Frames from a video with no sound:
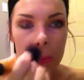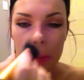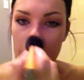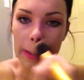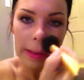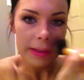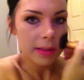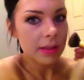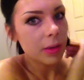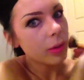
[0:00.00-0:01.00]
as you
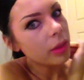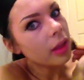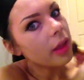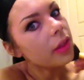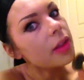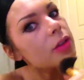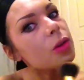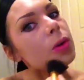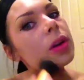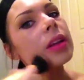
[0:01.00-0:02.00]
can see with that, that's
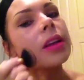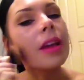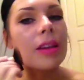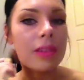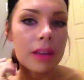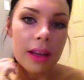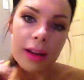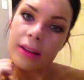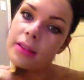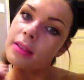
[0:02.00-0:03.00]
already evened
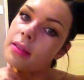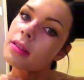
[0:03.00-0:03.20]
out